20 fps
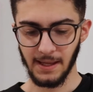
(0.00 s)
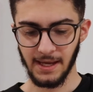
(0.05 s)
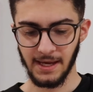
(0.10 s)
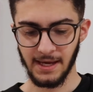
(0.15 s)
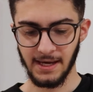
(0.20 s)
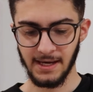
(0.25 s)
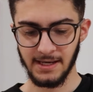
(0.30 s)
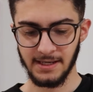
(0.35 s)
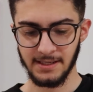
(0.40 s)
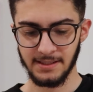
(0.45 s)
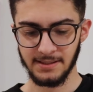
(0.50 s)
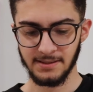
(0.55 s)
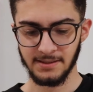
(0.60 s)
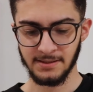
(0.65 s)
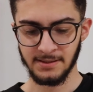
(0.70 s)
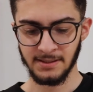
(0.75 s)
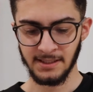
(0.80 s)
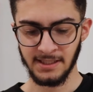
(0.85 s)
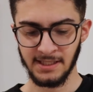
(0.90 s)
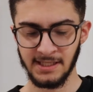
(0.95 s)

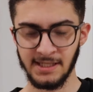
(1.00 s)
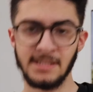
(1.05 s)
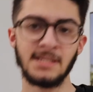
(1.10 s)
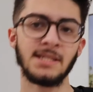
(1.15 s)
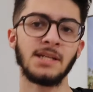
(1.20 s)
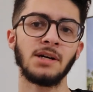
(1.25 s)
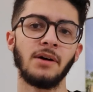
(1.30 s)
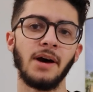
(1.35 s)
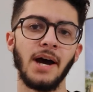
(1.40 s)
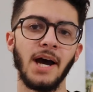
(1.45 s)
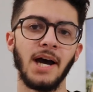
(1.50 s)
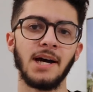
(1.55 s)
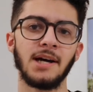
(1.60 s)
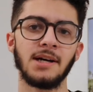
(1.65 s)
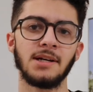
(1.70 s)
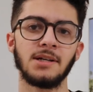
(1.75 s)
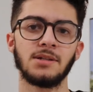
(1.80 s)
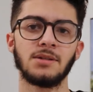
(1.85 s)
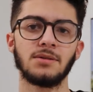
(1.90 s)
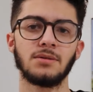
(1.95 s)
and he still
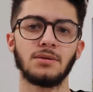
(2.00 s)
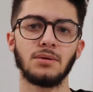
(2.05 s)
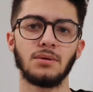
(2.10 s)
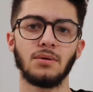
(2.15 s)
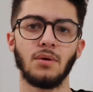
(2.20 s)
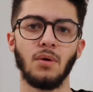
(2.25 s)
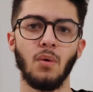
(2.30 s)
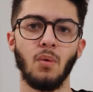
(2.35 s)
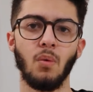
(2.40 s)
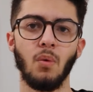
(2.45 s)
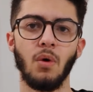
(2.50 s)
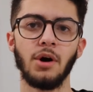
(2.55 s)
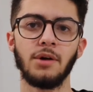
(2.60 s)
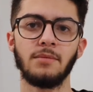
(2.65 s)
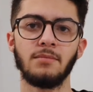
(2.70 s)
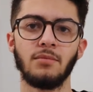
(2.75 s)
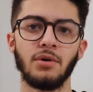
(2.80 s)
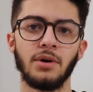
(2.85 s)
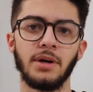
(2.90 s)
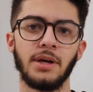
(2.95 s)
has
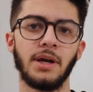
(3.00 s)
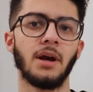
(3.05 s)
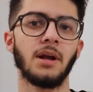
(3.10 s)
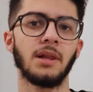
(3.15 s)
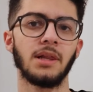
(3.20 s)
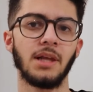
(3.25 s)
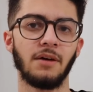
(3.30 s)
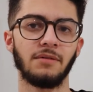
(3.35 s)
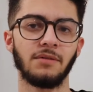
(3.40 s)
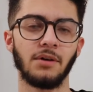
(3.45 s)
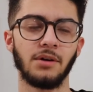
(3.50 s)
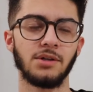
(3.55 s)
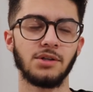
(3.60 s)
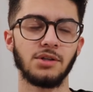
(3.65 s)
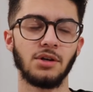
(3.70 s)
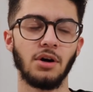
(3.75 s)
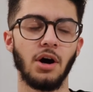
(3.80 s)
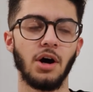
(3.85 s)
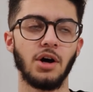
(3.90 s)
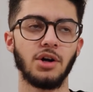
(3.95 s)
one more year left on
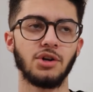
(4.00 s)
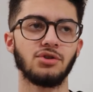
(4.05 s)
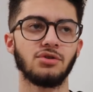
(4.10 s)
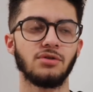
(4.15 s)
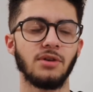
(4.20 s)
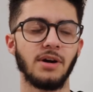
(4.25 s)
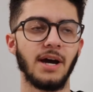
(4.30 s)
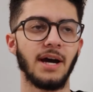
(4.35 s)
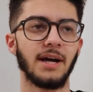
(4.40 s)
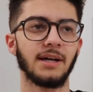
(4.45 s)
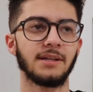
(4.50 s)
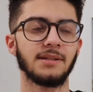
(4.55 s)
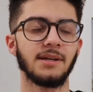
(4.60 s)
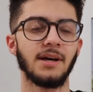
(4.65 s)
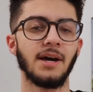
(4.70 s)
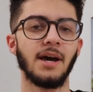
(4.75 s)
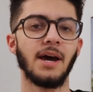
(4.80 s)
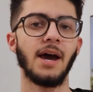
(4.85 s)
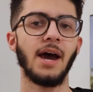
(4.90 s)
his contract